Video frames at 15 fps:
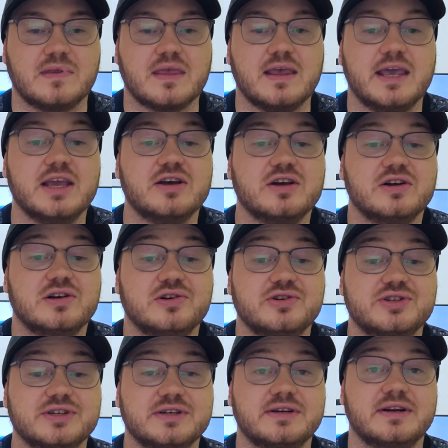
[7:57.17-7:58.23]
In
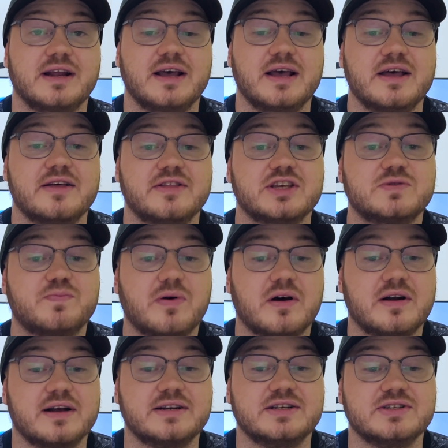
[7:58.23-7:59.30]
conclusion, this
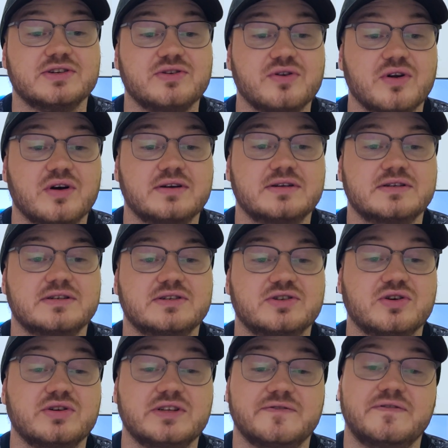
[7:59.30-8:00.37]
product is not
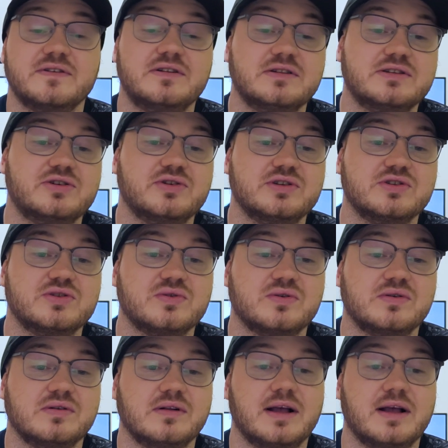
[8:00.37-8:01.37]
so difficult to install